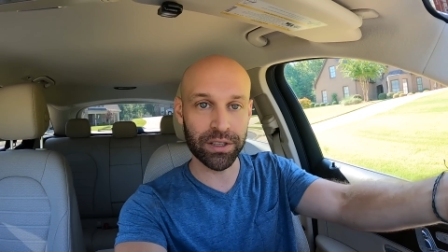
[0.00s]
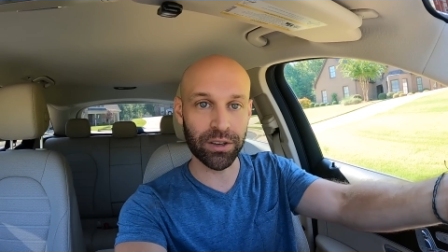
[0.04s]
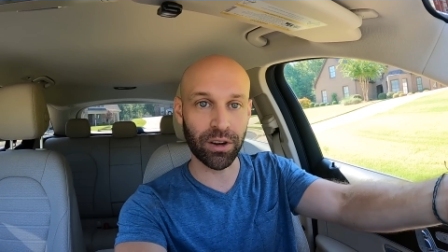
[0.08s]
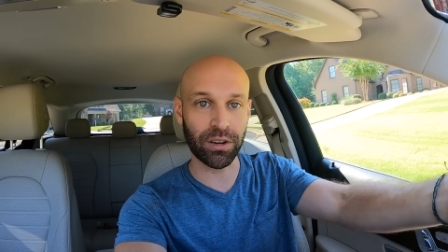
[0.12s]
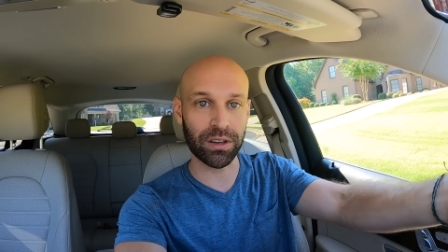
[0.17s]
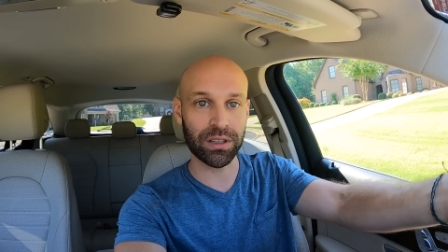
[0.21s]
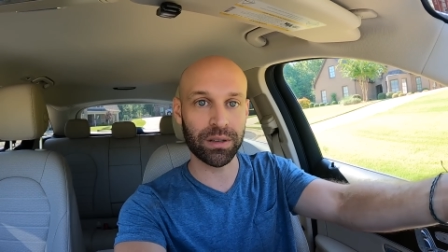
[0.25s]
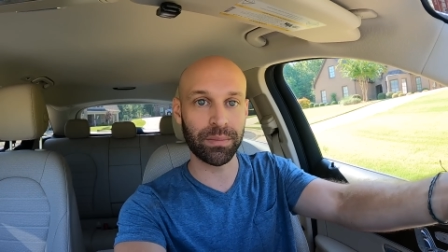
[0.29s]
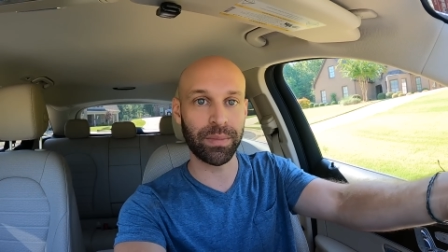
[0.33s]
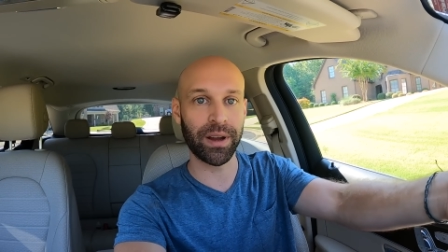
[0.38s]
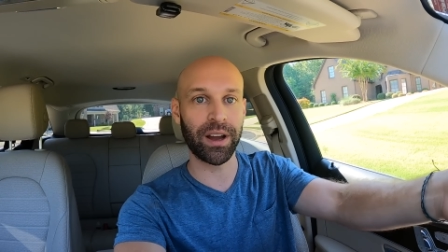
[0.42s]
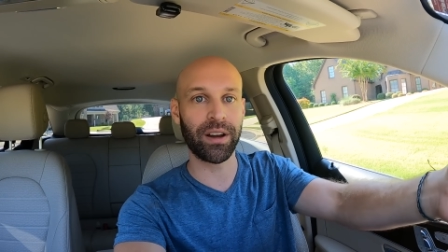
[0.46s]

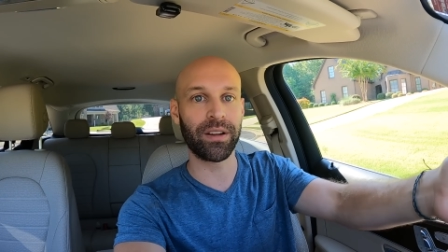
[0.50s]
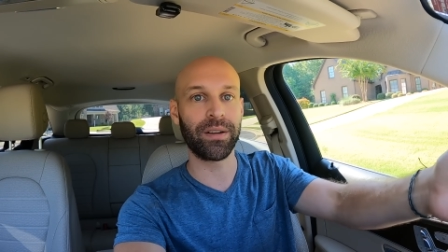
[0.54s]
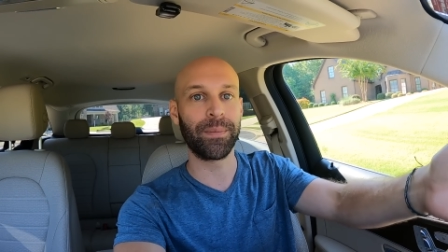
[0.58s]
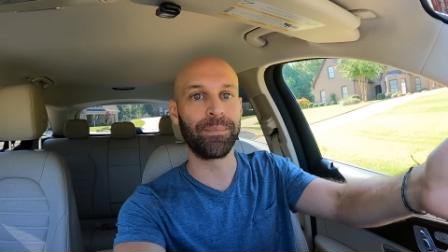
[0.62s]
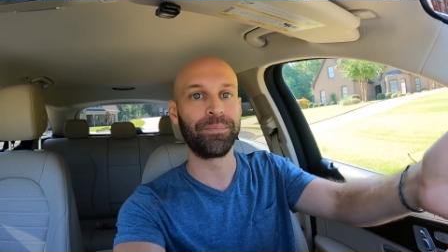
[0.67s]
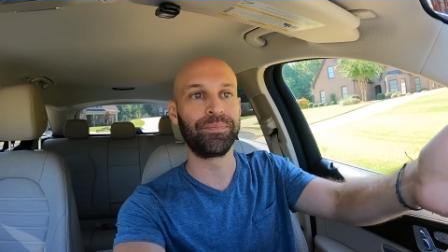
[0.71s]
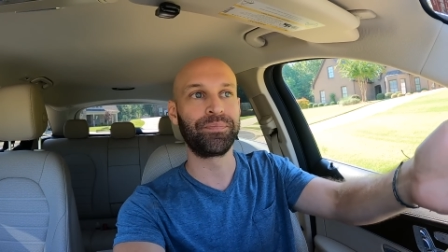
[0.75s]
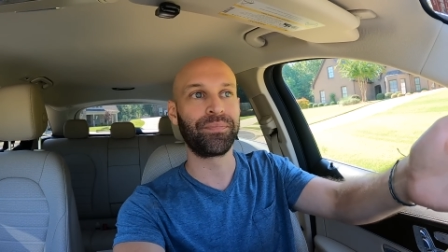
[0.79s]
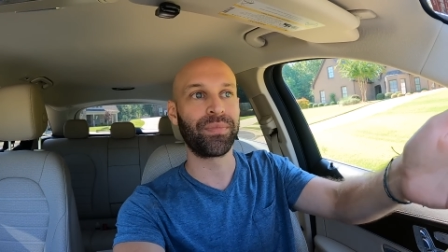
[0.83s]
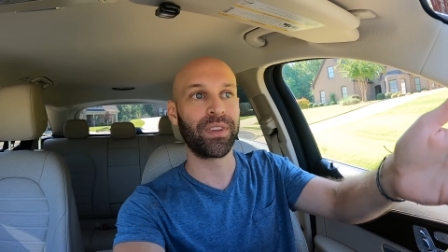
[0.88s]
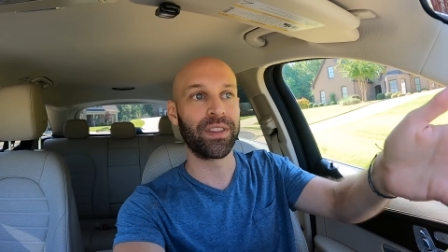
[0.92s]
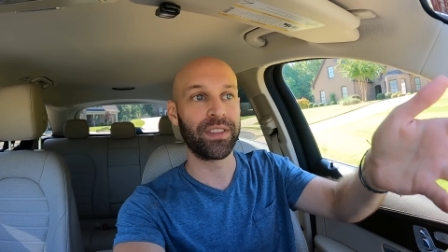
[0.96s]
talked about,
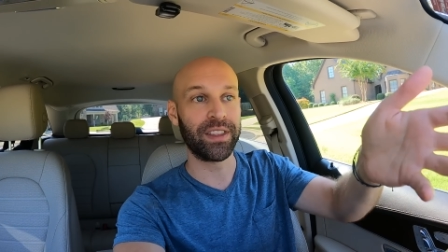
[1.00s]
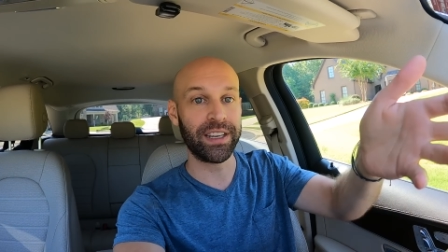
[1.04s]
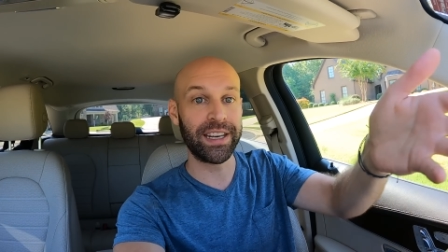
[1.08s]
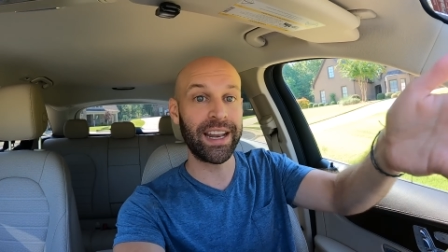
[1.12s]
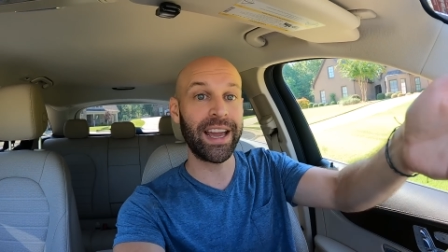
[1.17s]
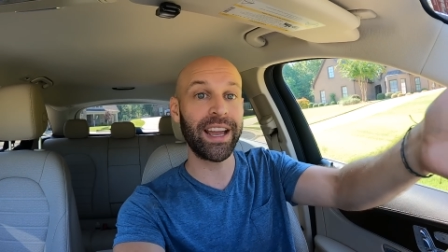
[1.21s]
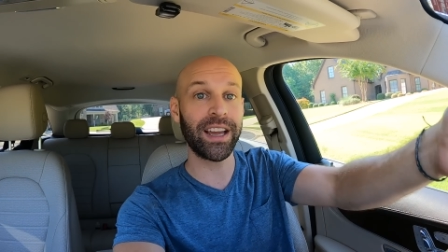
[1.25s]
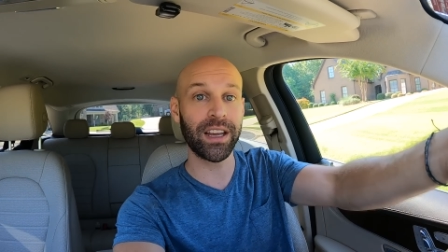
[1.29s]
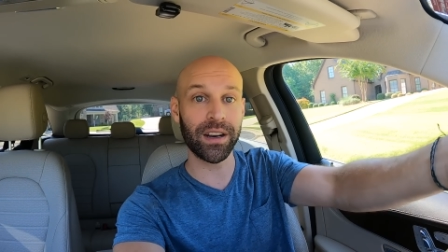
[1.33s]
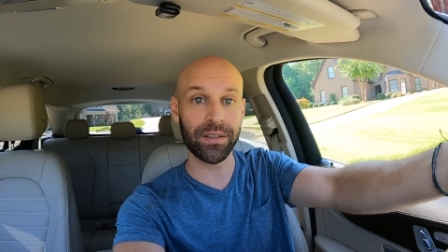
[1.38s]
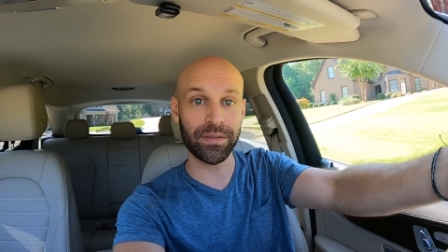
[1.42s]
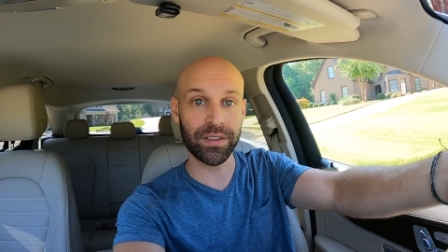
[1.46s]
the
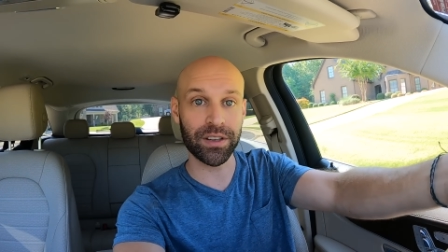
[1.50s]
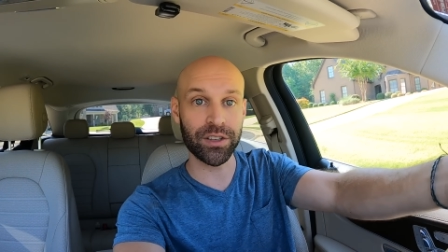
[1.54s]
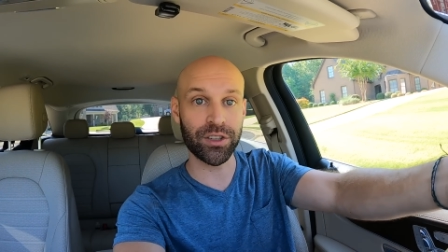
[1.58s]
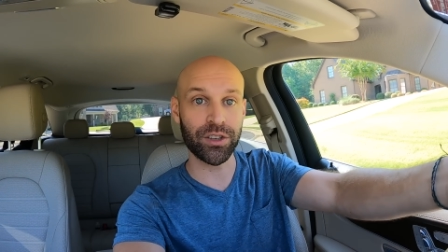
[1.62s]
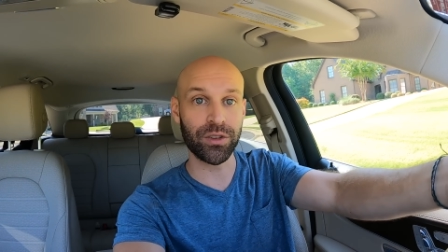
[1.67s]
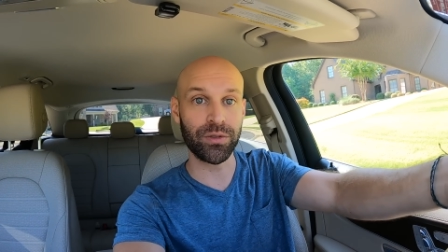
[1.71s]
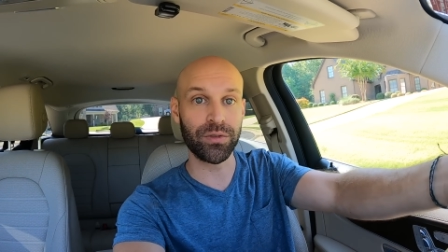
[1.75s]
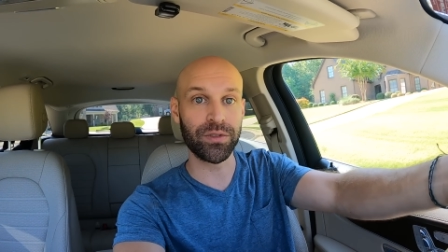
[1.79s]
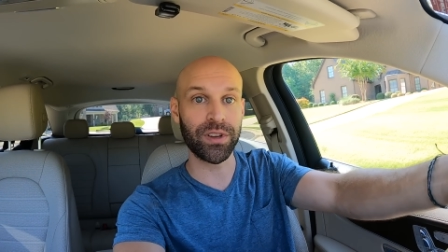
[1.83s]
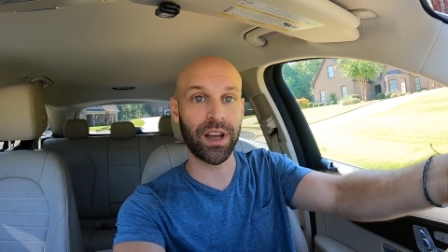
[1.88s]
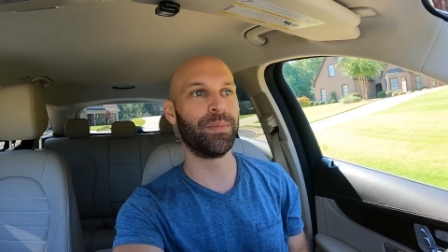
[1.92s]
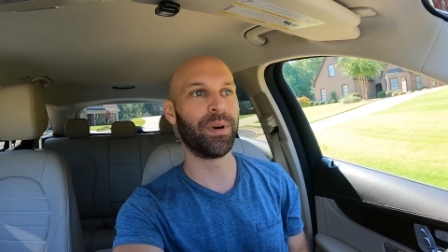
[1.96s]
negative
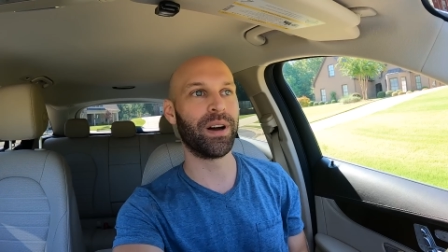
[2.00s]
issues.